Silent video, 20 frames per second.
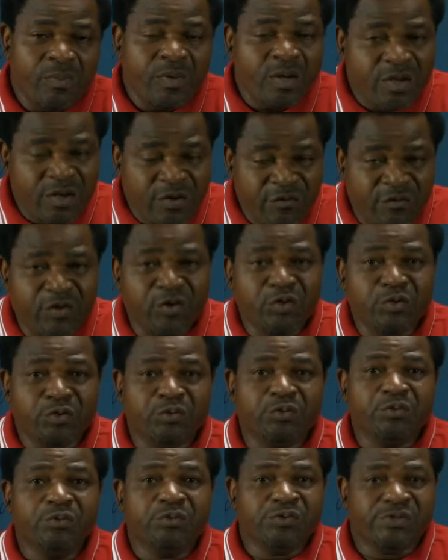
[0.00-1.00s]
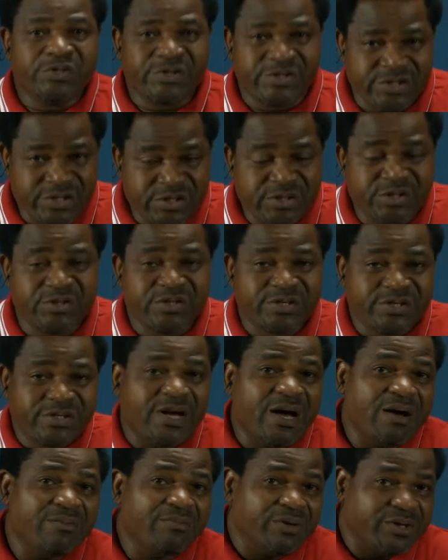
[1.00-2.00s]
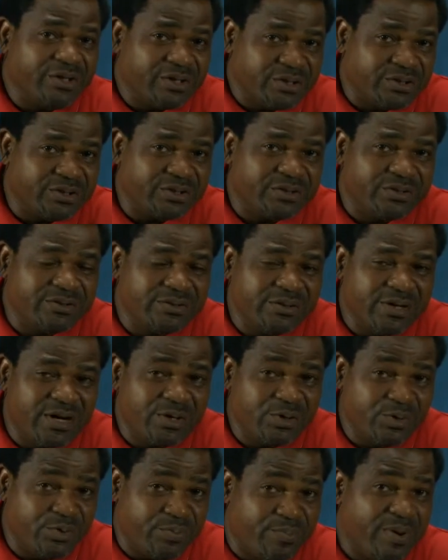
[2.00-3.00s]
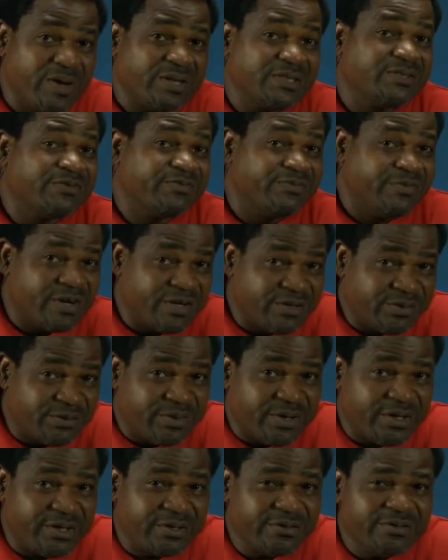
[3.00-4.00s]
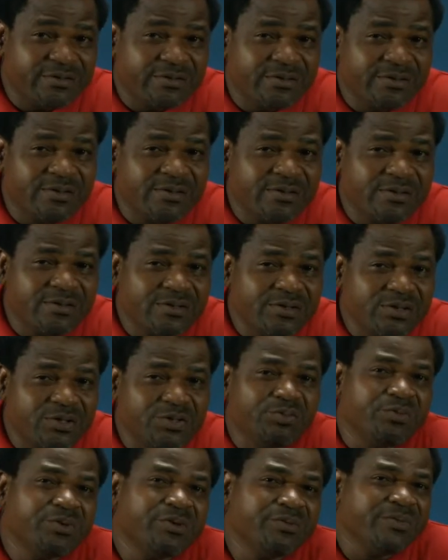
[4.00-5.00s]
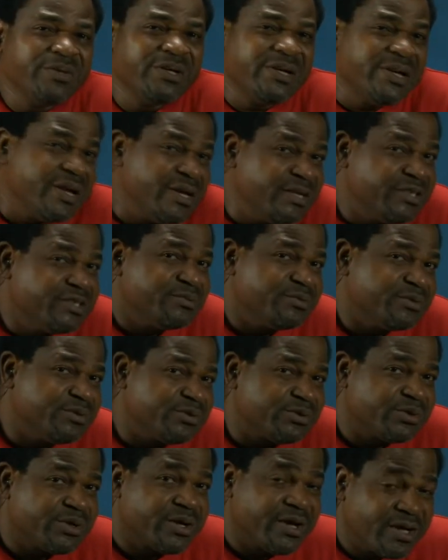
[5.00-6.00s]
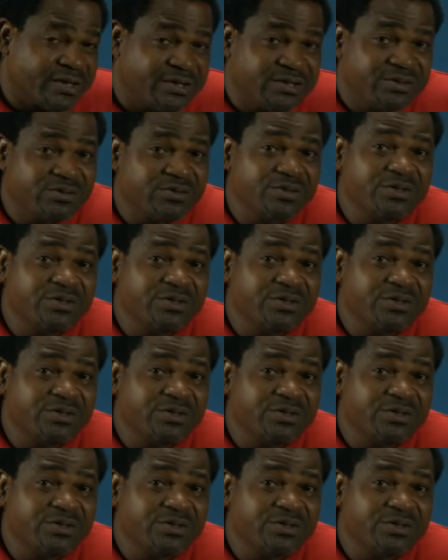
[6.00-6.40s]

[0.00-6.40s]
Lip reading: if you sit your examination and you pass very well, you will be eligible to get into the